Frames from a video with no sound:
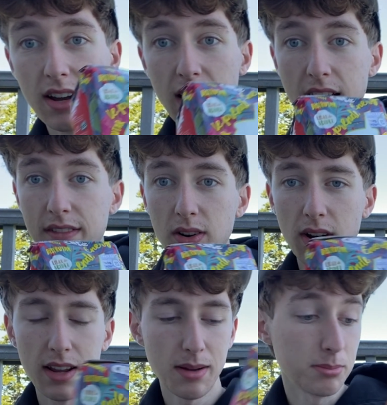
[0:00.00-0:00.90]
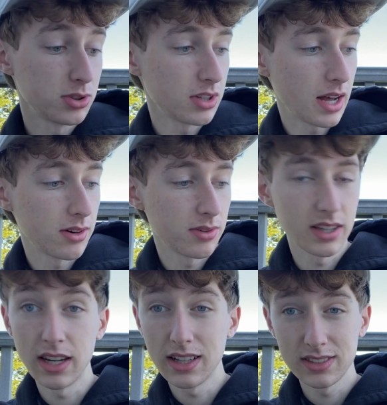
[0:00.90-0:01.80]
I don't
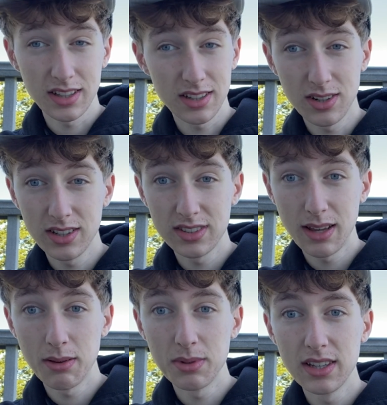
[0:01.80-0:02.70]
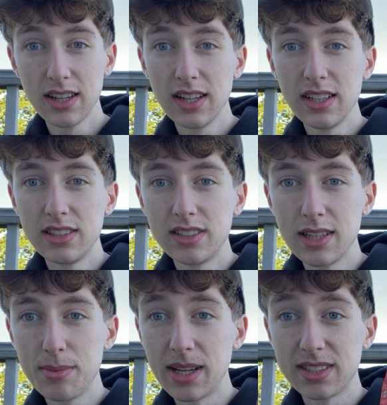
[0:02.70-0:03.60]
really exactly know how to say it. Maybe
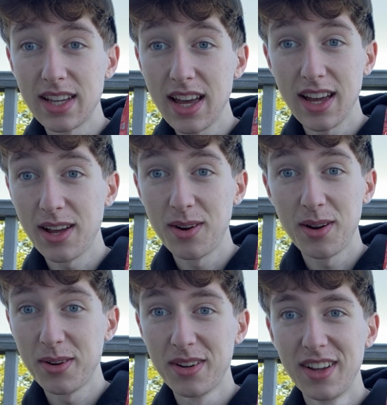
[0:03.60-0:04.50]
CBSé. I don't know.